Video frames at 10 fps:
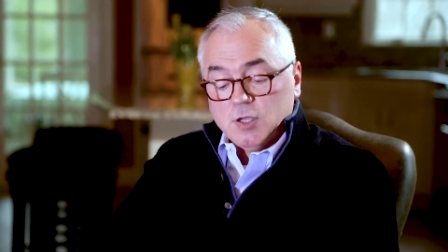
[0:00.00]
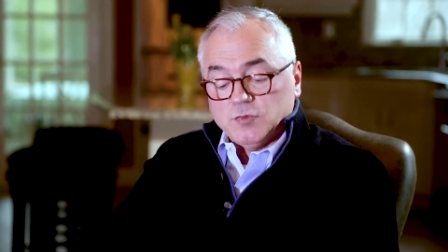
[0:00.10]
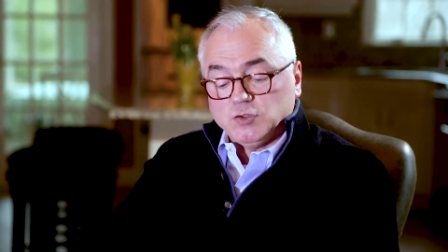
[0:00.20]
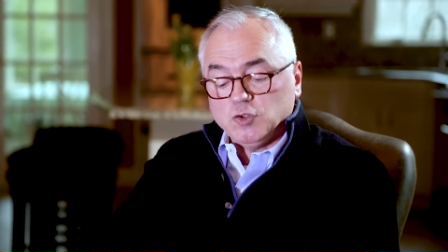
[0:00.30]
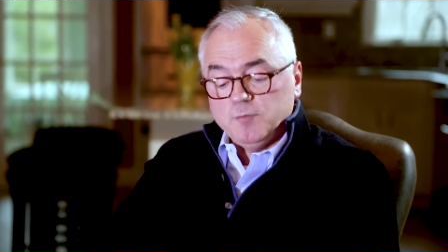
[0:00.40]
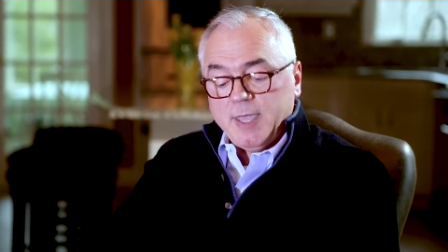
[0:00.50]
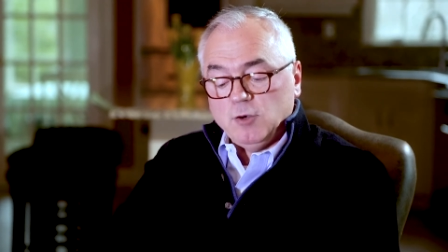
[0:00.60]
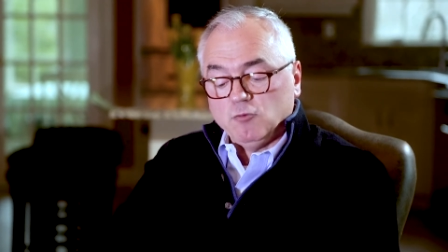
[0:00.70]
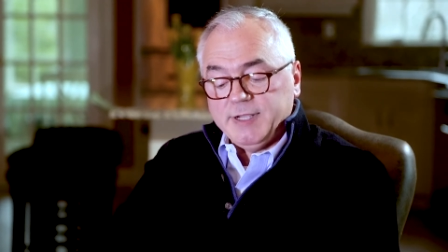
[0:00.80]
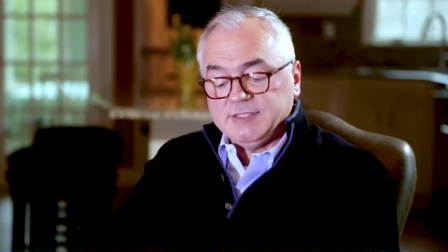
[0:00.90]
The two
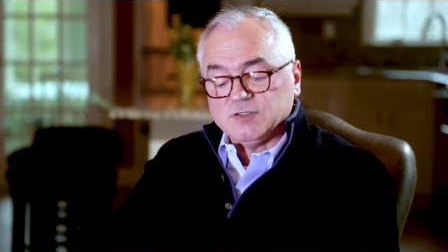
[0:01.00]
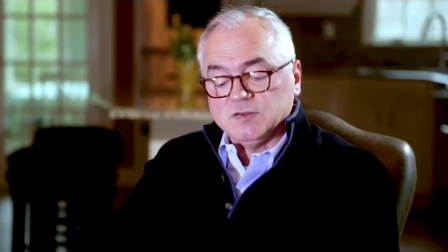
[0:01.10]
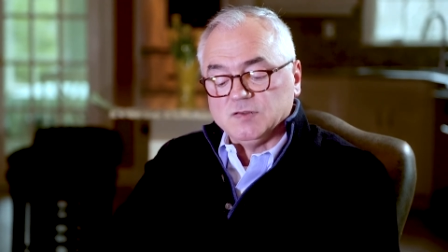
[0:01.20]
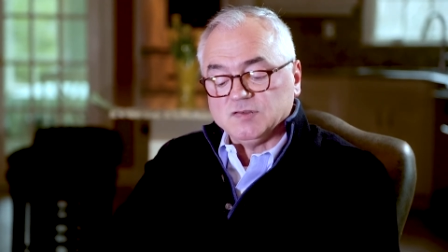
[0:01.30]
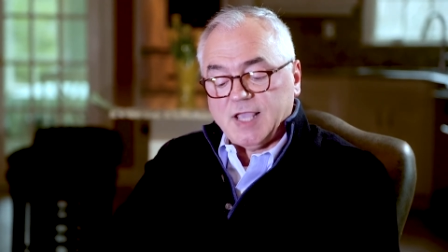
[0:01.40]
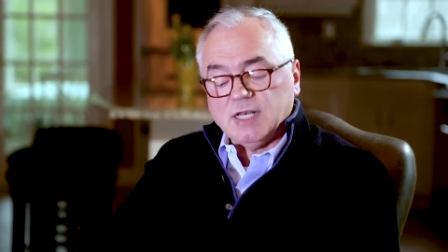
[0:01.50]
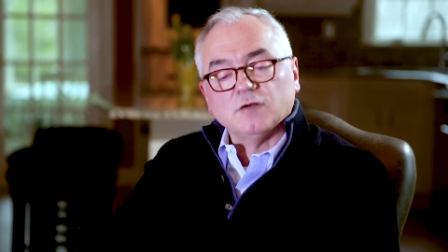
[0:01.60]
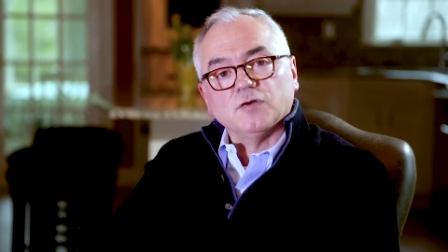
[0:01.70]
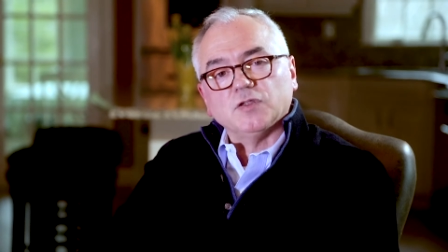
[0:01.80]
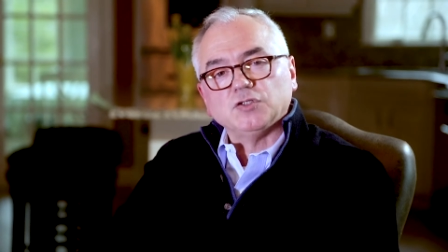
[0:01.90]
main reasons stated
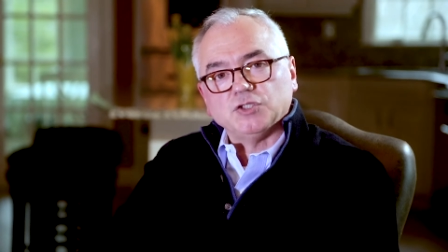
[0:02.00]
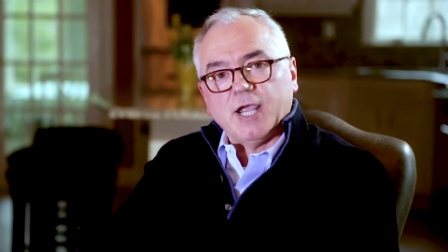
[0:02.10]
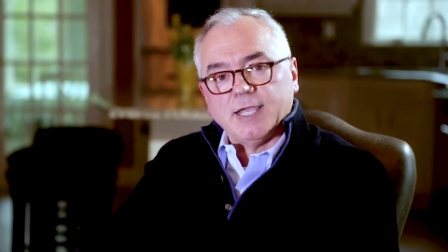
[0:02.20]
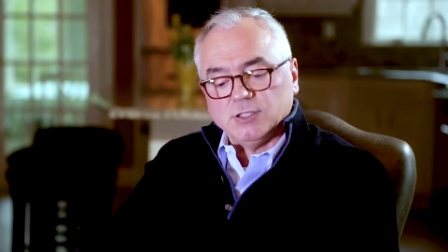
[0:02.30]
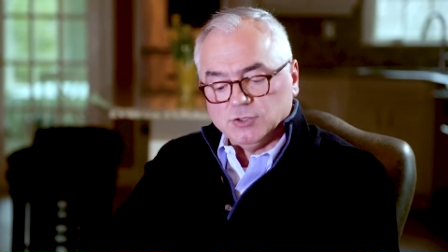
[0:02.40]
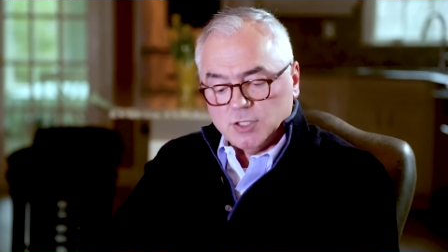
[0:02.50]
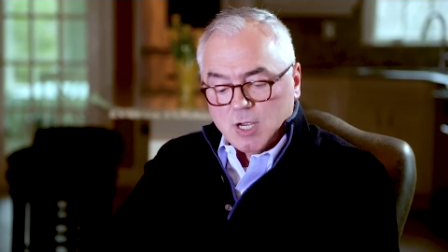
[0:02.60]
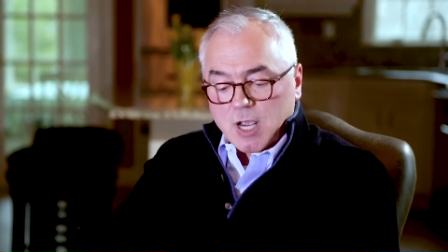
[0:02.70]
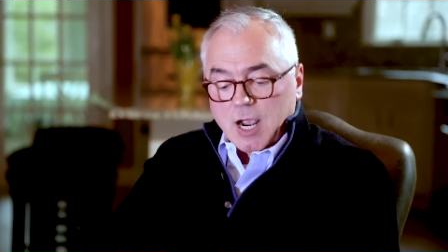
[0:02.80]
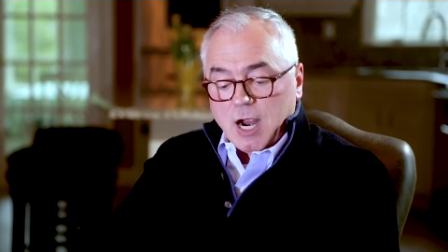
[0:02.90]
for this change
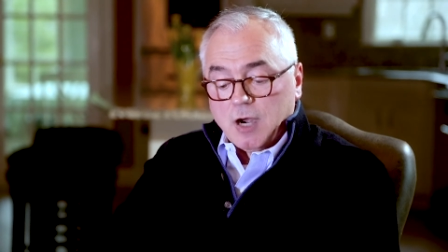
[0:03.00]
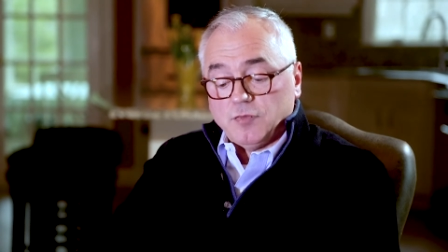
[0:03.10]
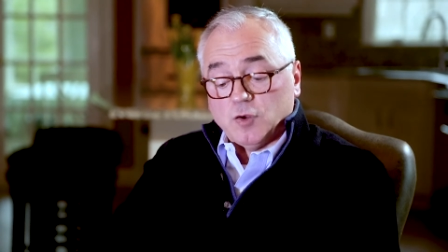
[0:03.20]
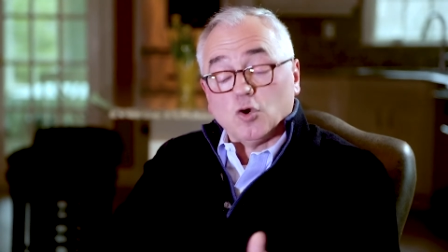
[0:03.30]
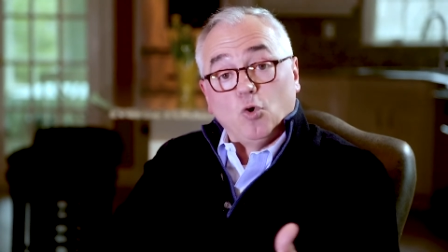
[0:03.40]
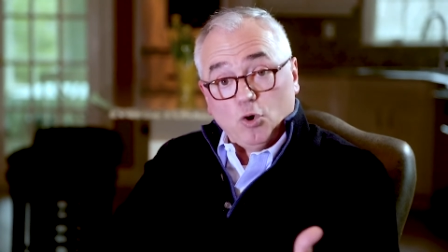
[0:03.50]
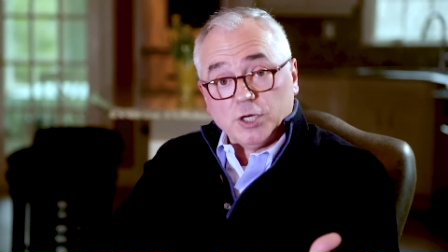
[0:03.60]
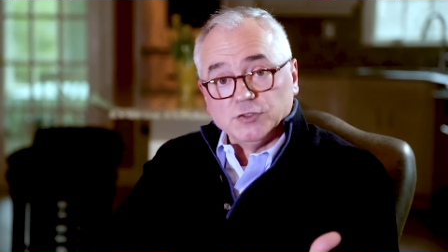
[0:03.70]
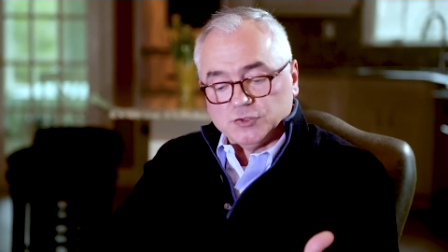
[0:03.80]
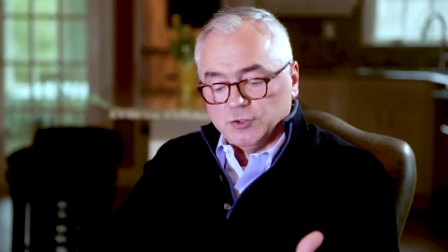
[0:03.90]
are the core
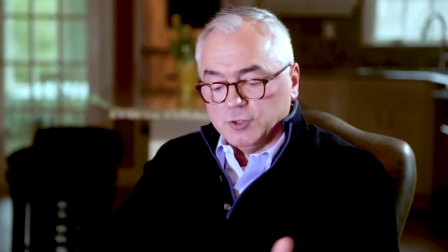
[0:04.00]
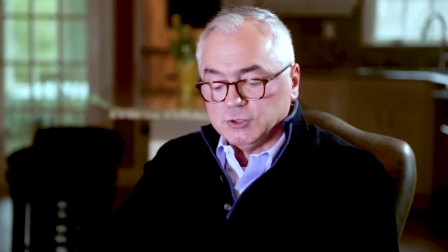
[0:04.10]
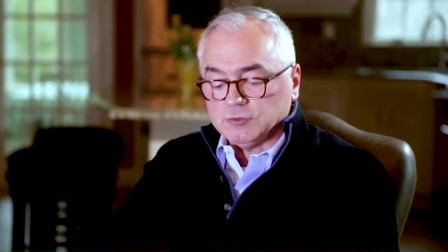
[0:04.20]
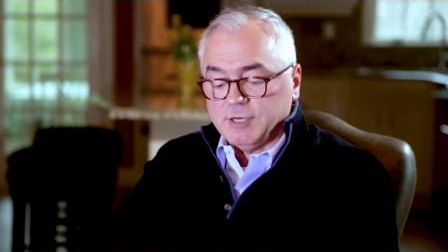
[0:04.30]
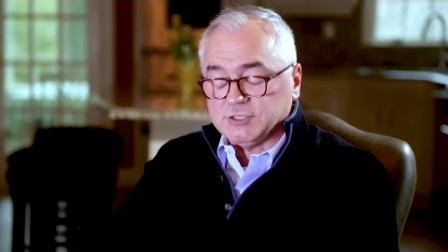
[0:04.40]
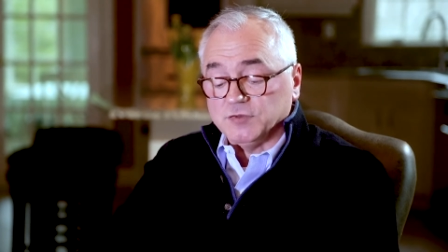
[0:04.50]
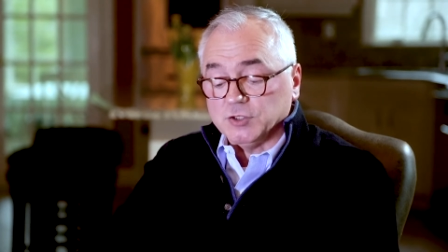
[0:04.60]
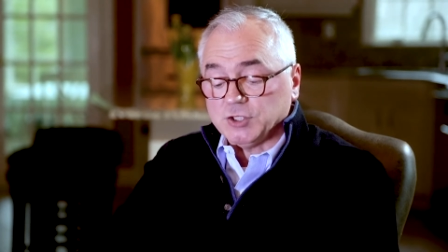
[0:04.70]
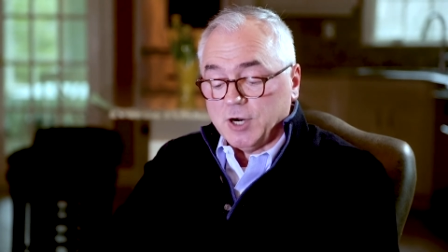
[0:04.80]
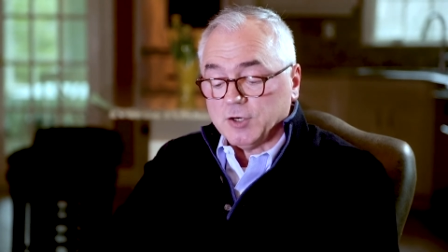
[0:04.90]
concerns raised in the
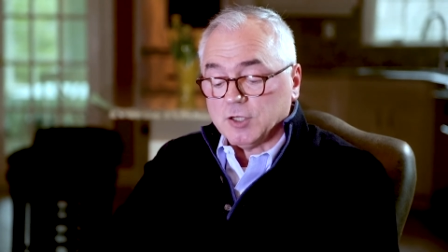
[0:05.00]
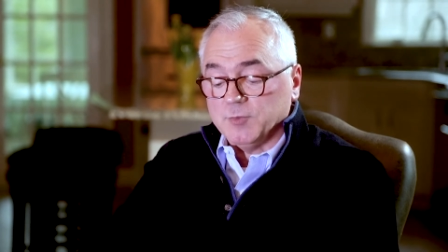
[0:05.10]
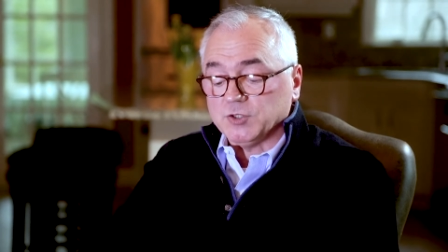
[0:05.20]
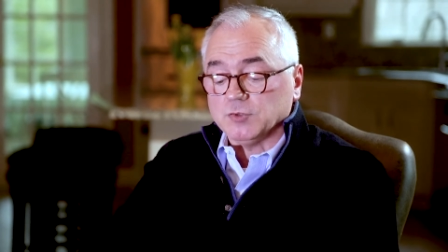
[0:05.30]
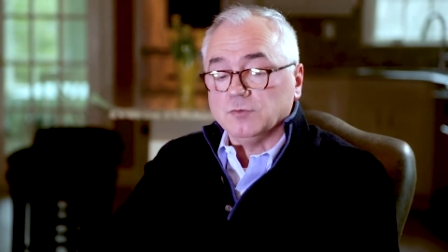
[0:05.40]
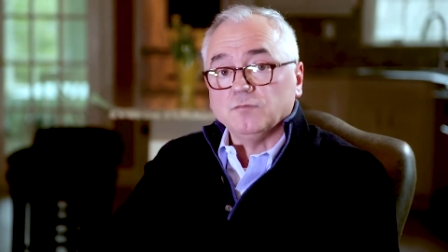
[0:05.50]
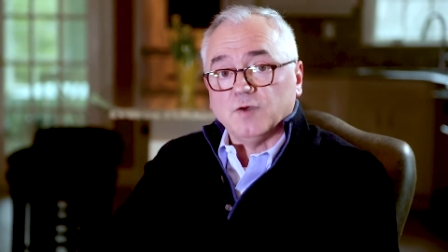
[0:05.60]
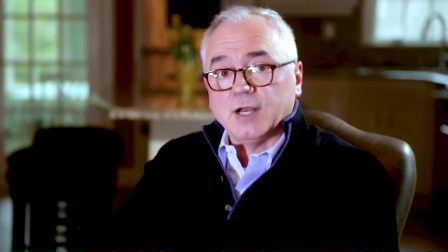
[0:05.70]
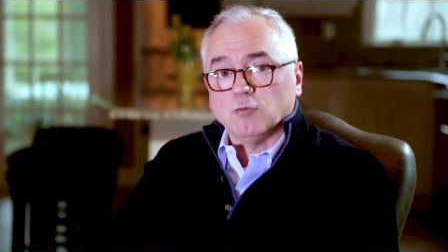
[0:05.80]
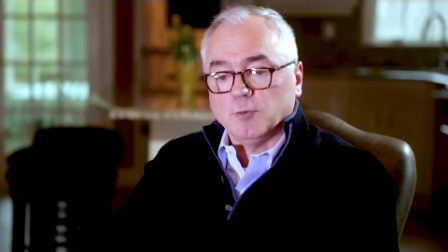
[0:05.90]
Charter Commission
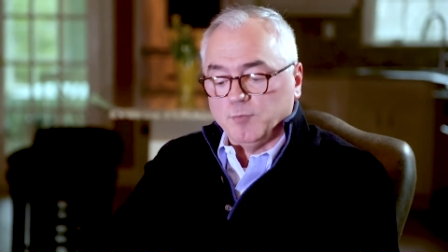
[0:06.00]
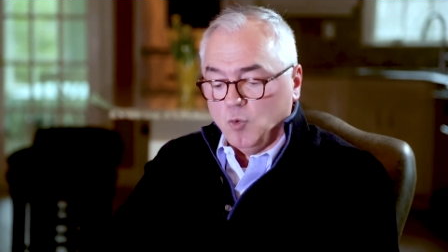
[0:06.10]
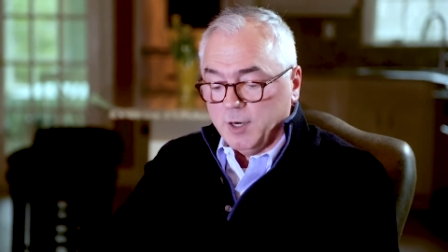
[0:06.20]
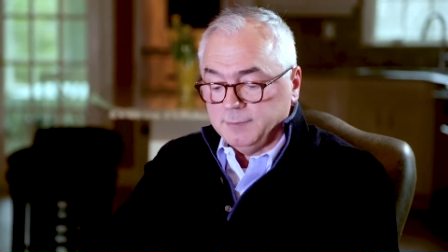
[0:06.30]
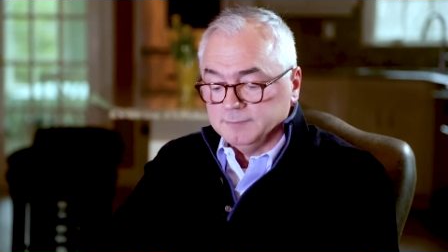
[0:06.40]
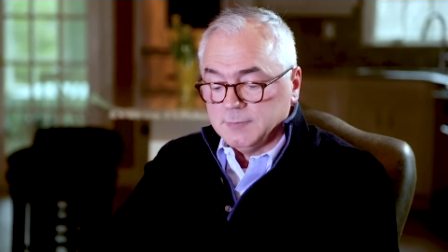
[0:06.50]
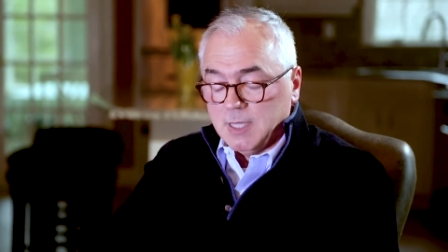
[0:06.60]
final report,